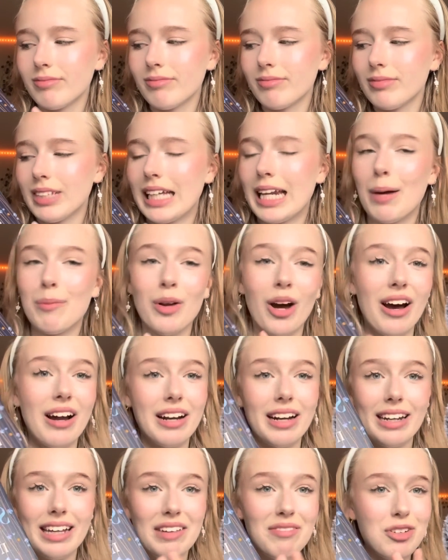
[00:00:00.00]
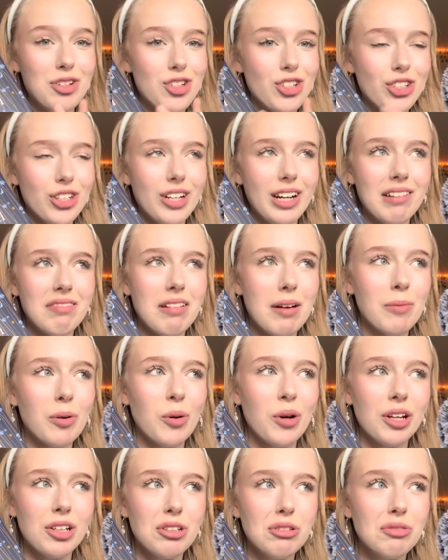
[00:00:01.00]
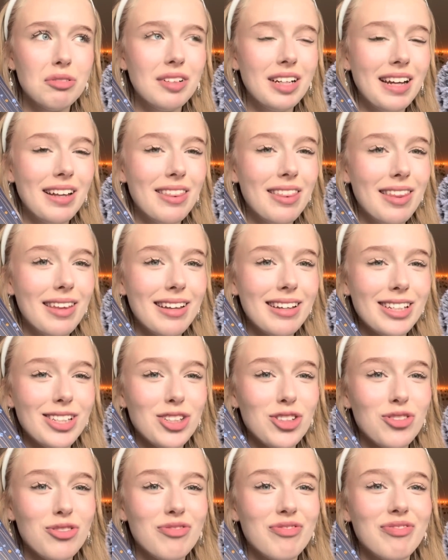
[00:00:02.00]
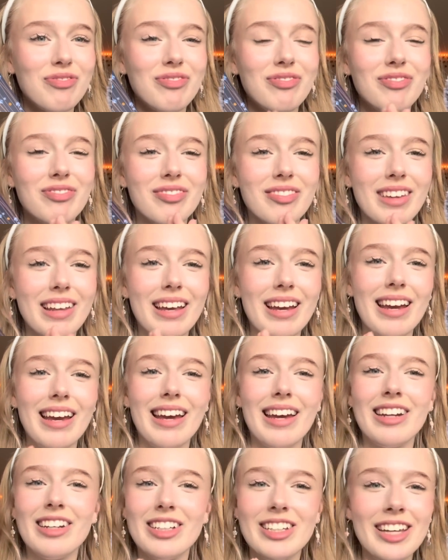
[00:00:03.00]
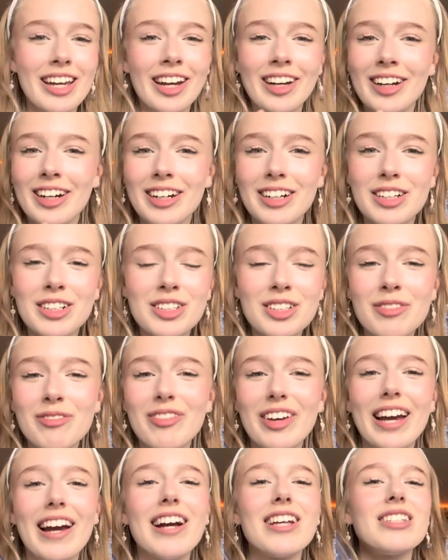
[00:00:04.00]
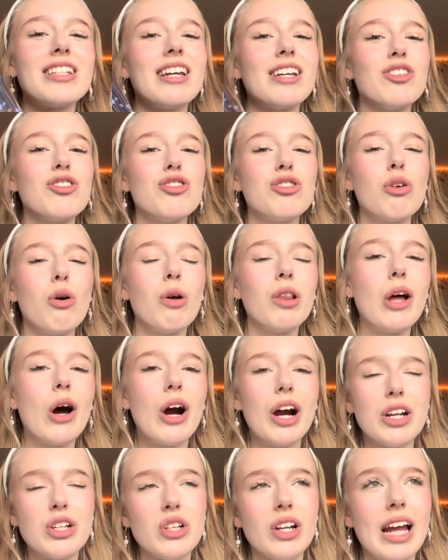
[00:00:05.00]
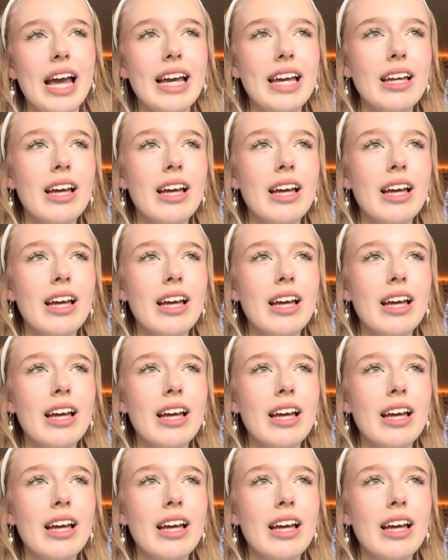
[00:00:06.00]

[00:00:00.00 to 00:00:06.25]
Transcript: And I'm not even sure if I'm going to read this in years, because it's so large, and I